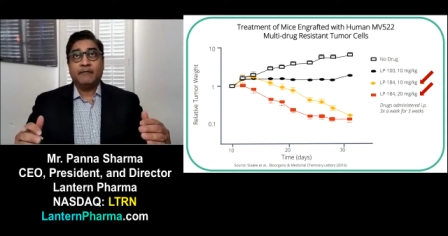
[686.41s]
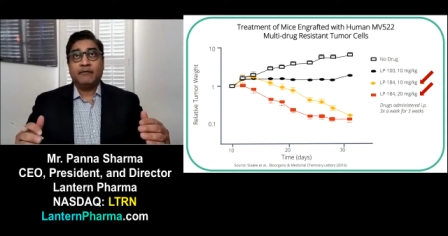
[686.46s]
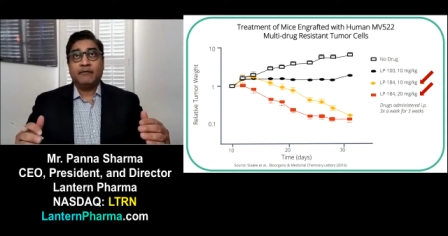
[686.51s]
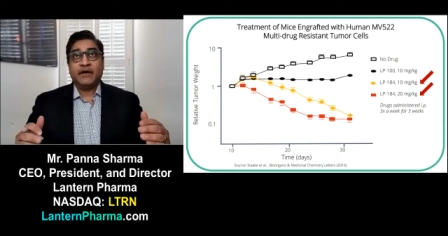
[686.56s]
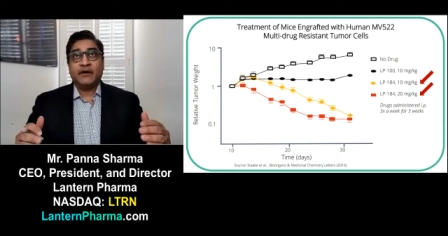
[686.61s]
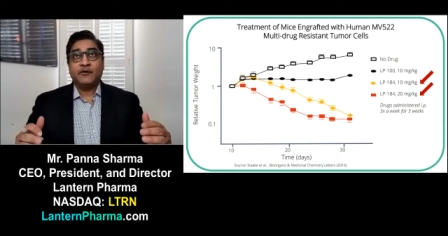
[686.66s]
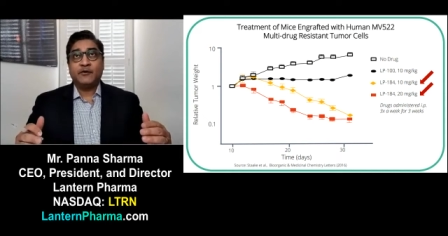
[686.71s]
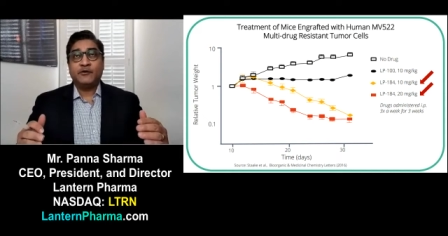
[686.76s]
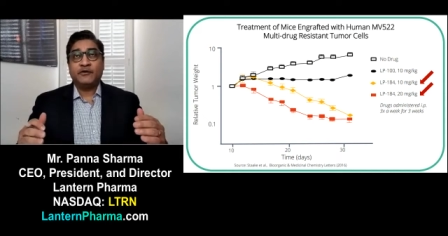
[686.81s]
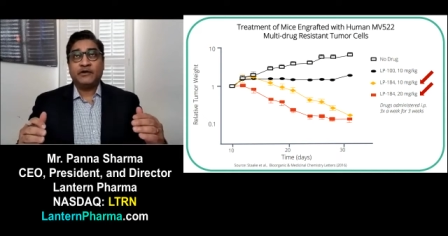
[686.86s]

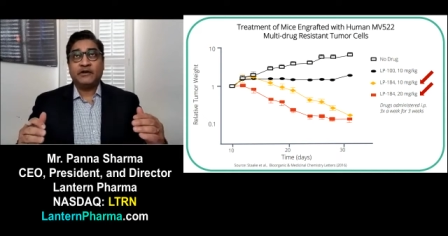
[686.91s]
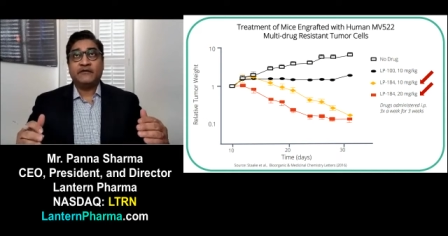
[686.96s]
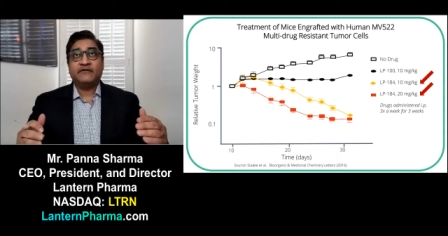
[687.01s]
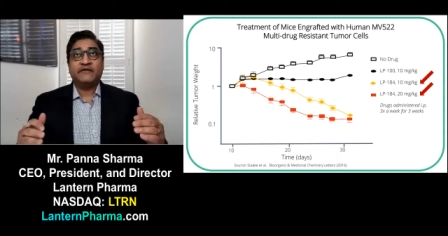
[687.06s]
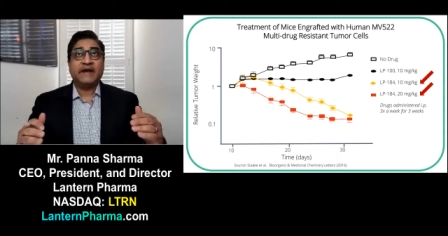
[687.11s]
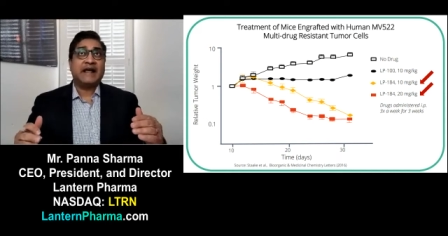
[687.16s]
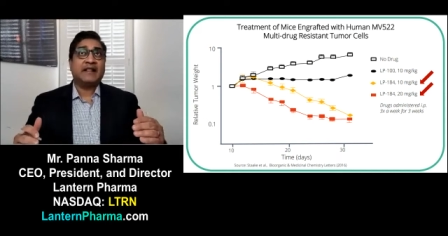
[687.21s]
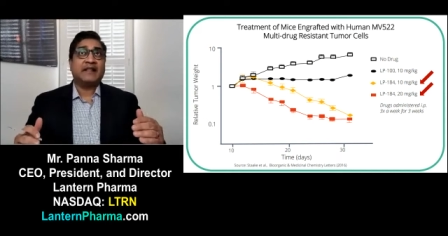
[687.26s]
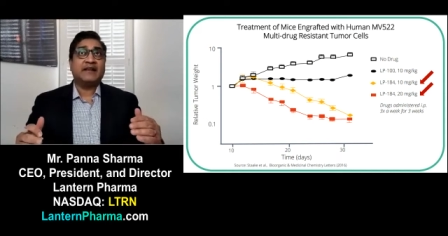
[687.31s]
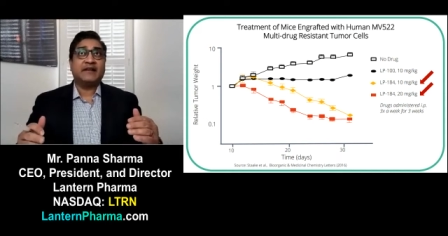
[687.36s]
But who's going to
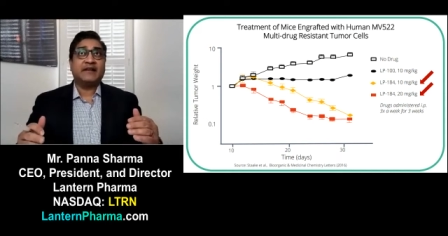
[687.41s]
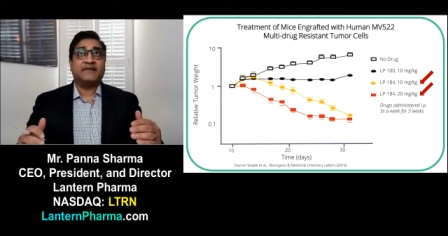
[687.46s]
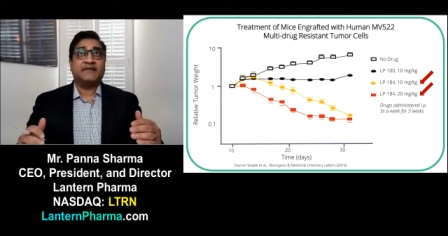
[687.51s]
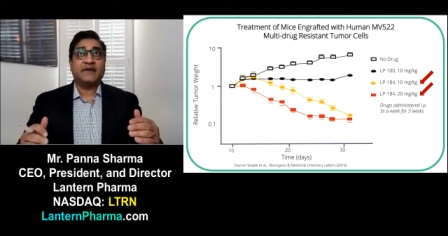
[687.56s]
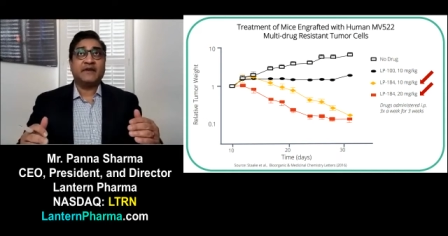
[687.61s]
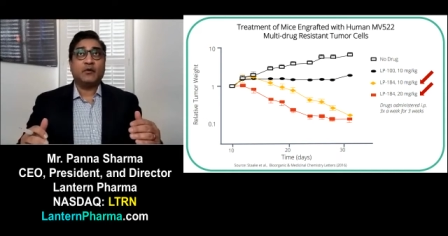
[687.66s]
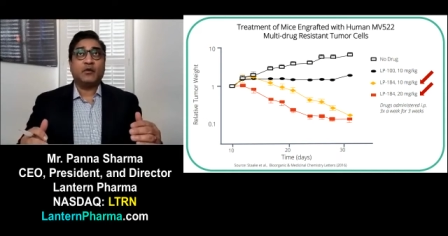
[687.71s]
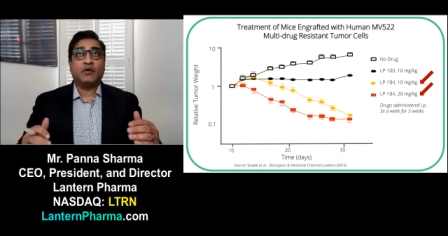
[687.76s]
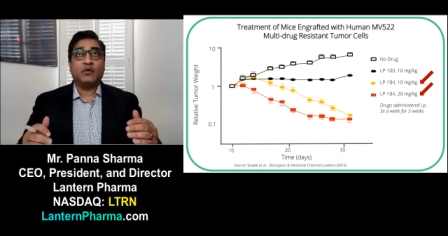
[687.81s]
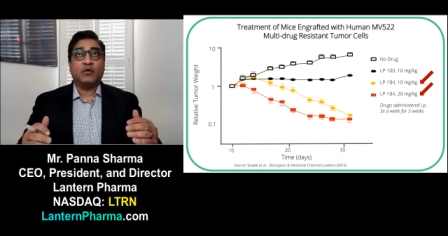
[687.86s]
validate
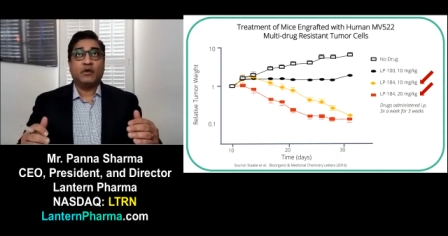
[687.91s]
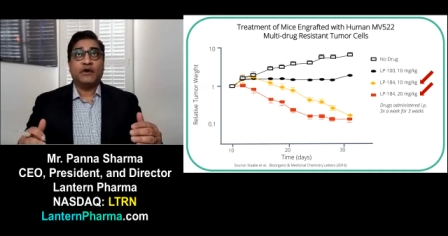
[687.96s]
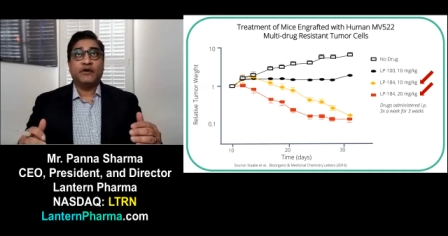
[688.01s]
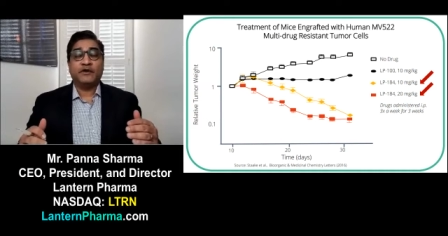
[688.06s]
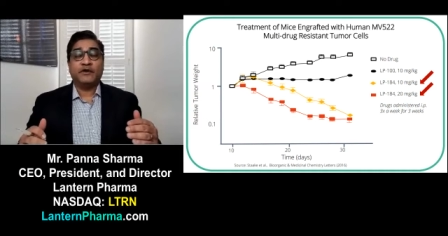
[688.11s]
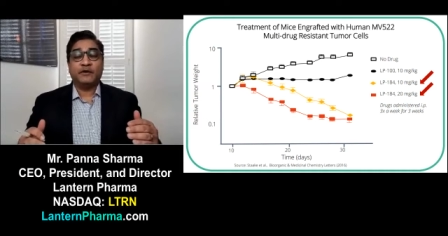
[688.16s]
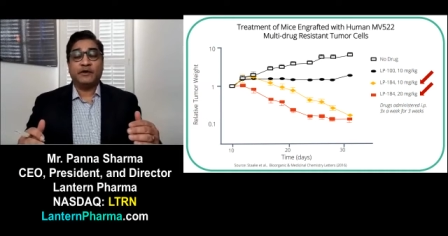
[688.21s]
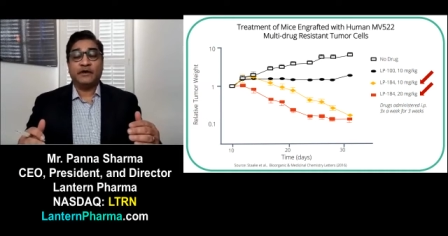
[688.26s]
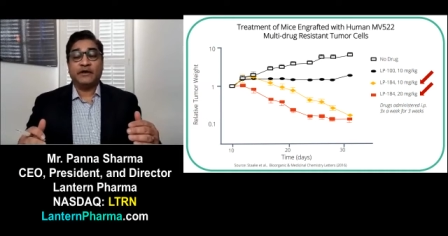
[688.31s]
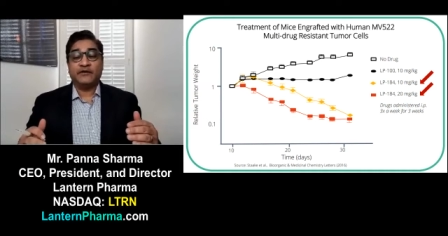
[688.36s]
that what we're
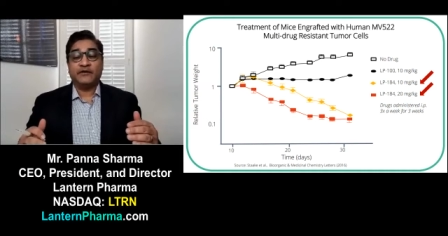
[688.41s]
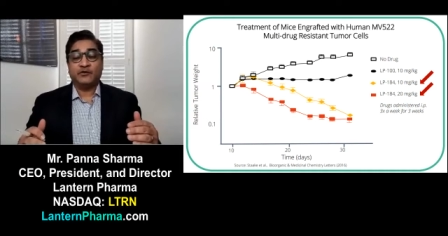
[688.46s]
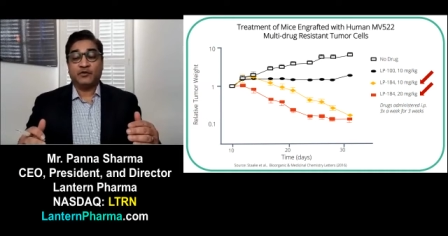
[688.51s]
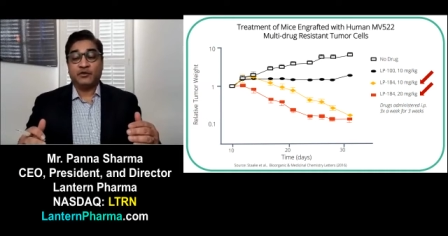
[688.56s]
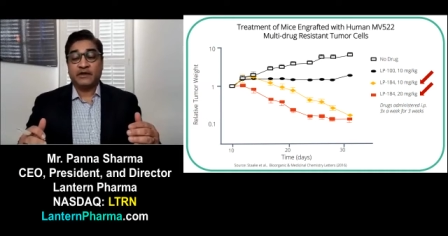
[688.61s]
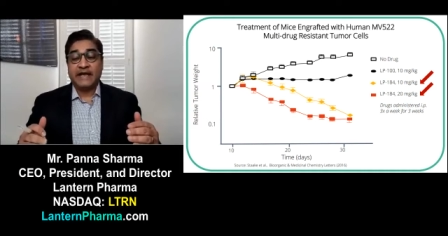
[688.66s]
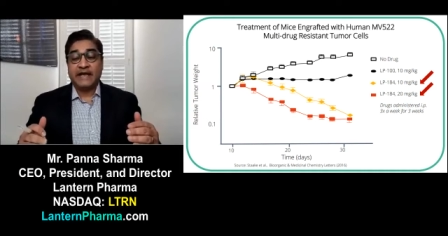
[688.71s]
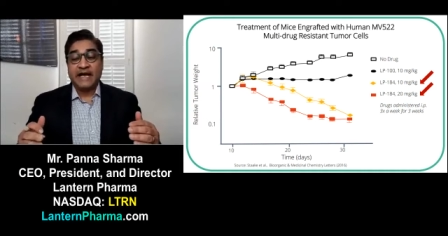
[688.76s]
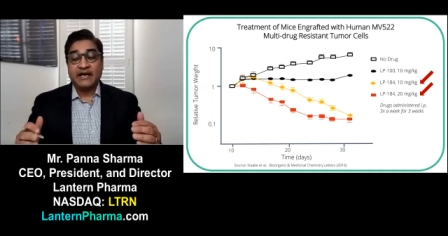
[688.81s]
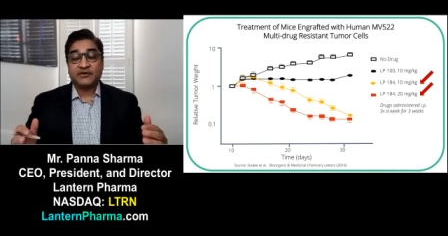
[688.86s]
doing is
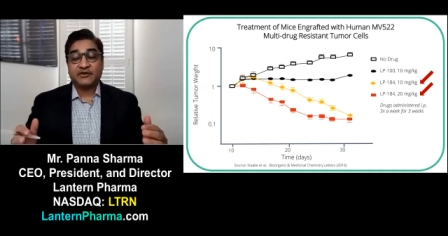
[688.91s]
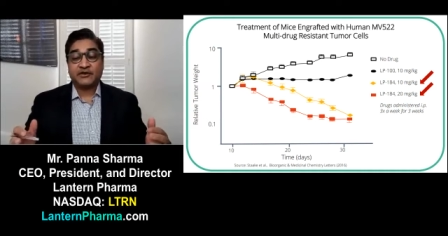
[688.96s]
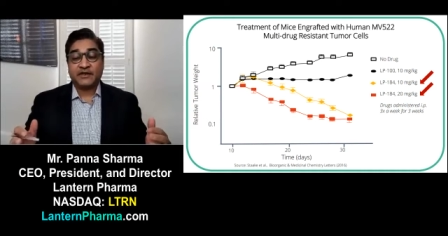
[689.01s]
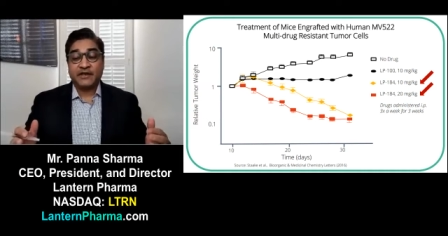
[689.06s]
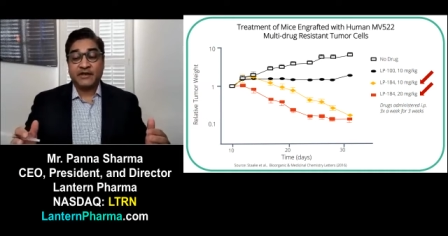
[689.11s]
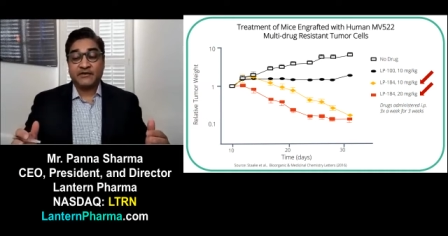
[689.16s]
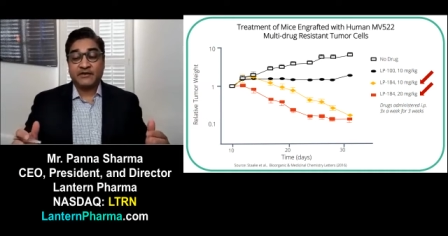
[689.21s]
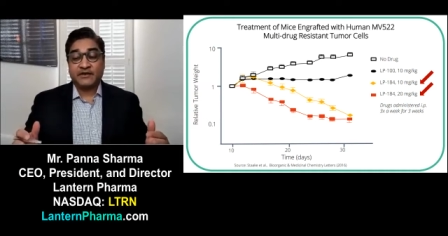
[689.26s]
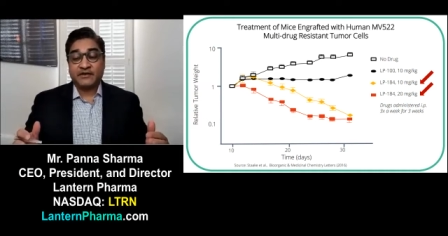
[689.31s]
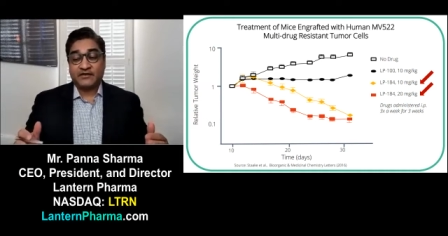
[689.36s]
really
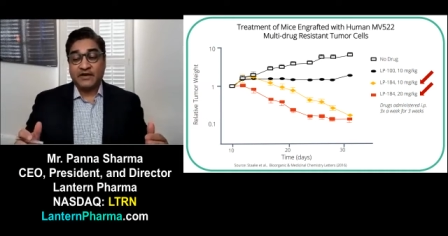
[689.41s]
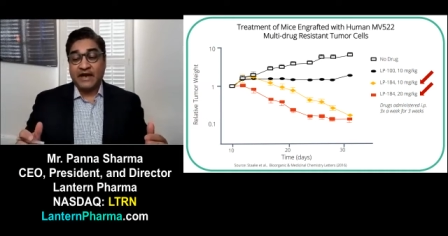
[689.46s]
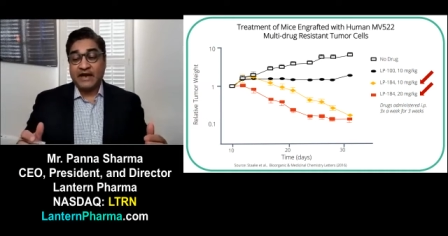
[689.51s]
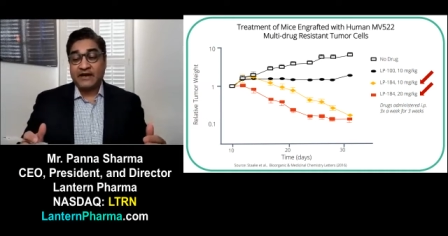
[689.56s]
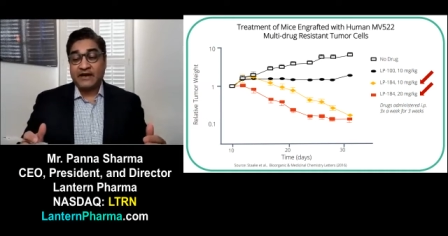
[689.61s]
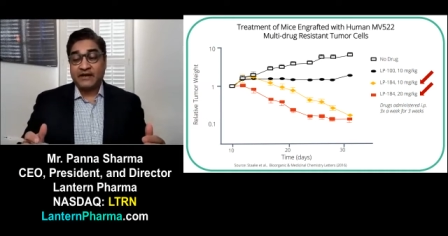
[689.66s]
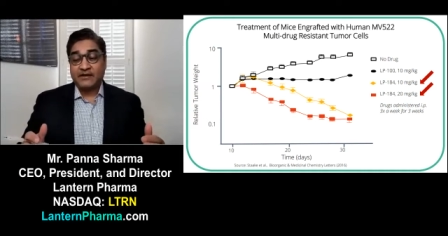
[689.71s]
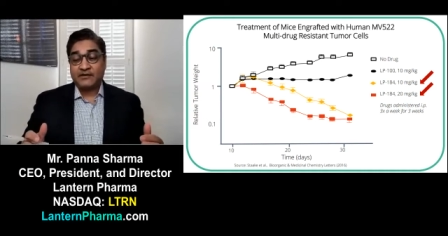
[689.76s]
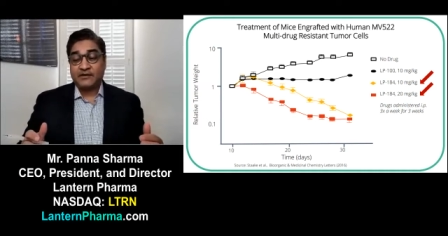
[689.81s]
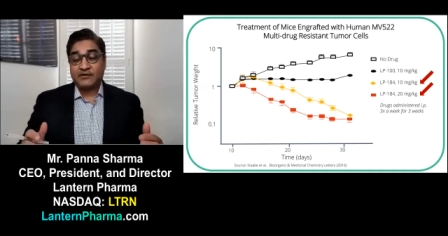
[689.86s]
actually as
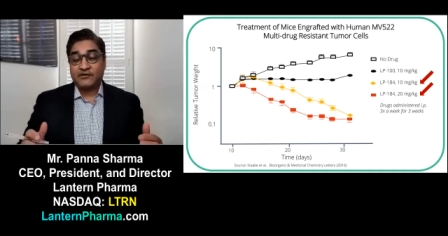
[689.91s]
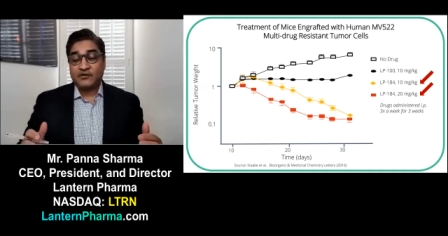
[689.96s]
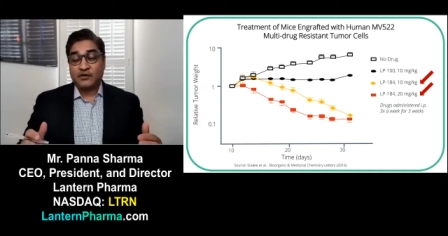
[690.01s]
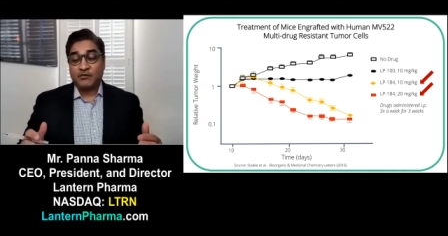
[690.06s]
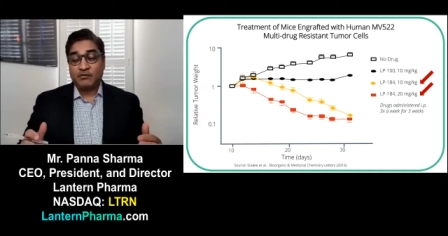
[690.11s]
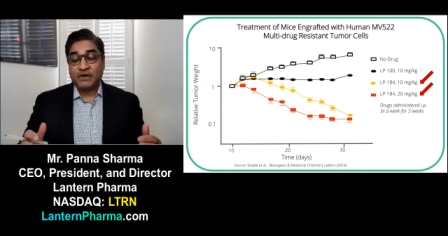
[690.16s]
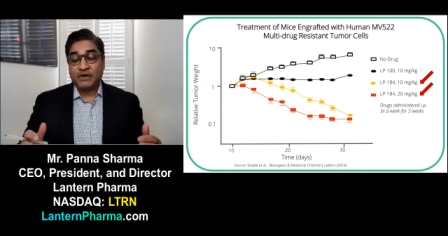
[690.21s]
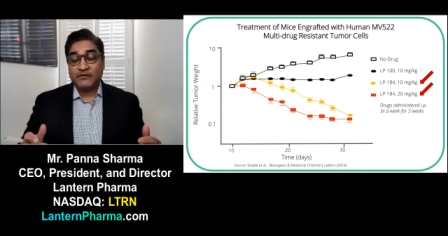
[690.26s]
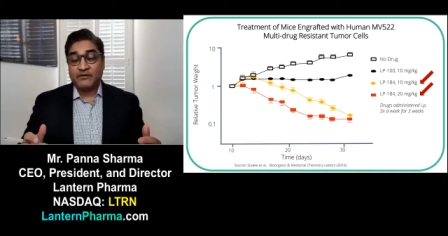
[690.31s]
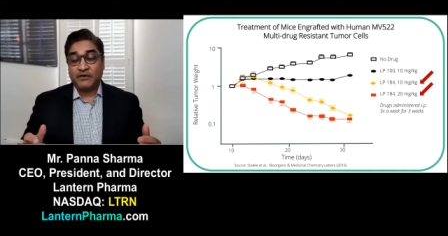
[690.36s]
exciting as it should be?